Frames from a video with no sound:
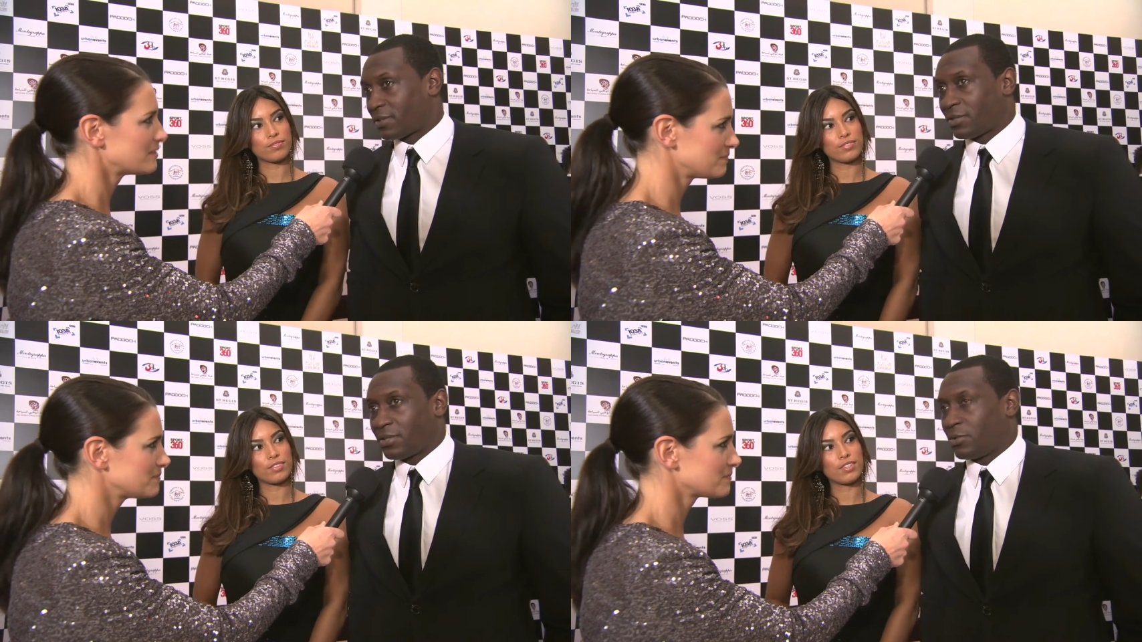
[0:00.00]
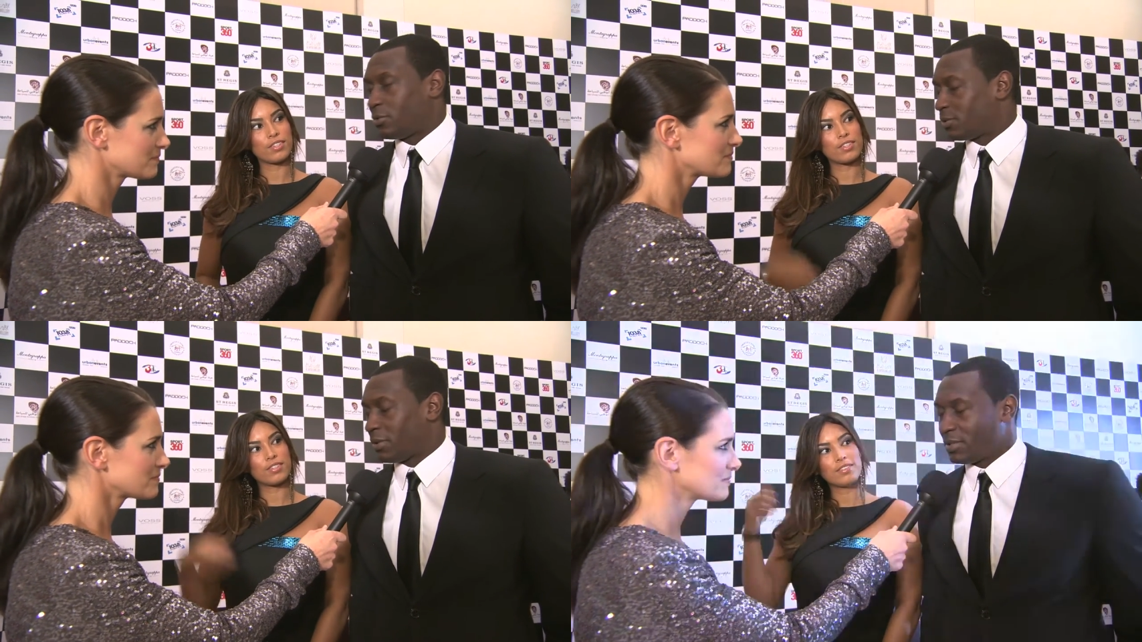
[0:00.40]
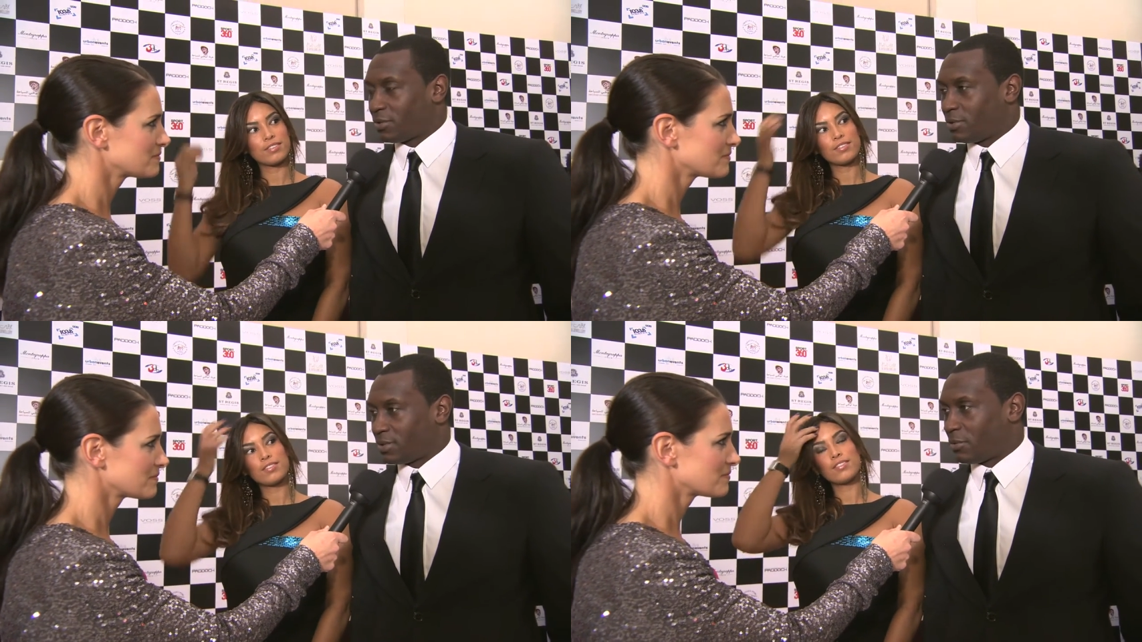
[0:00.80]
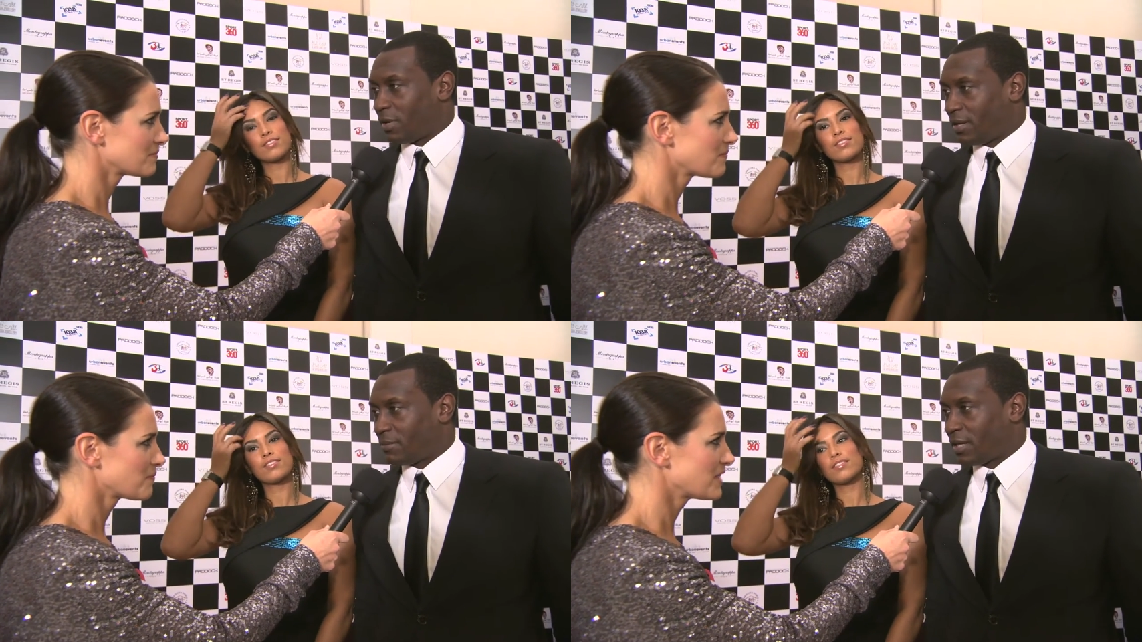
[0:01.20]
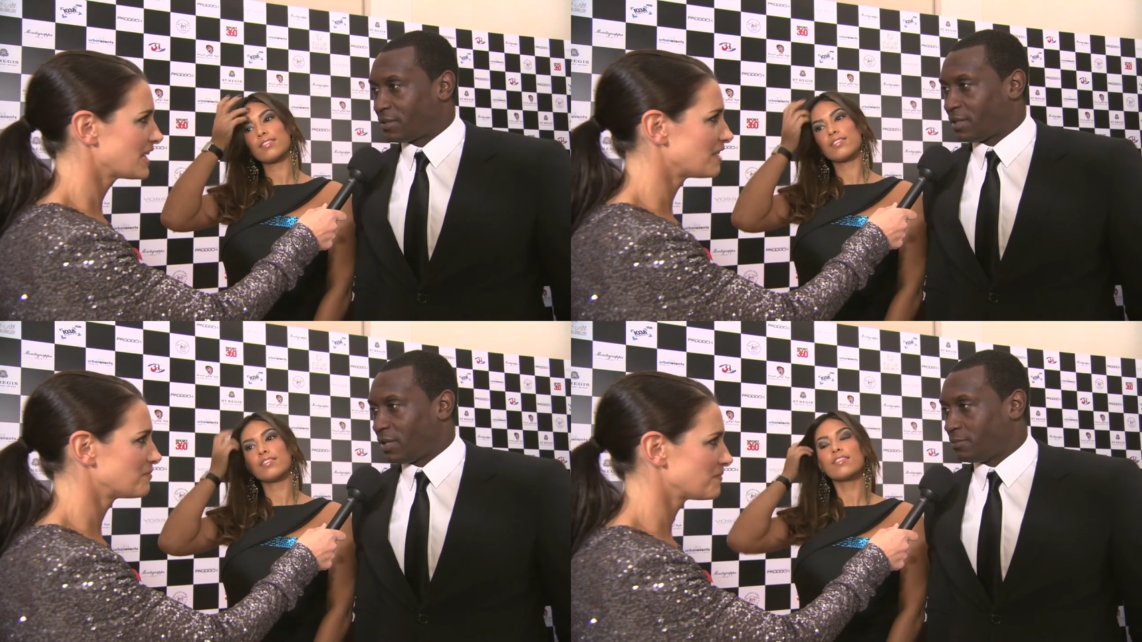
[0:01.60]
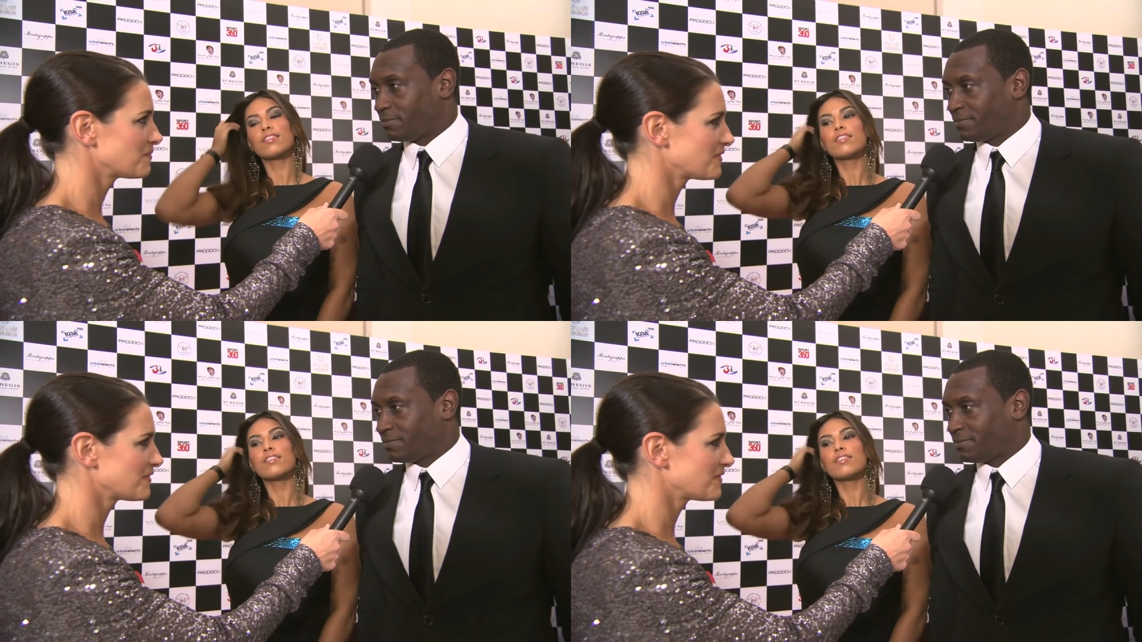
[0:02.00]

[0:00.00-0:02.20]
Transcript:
Speaker 1: So you always, it's always um, nice to help.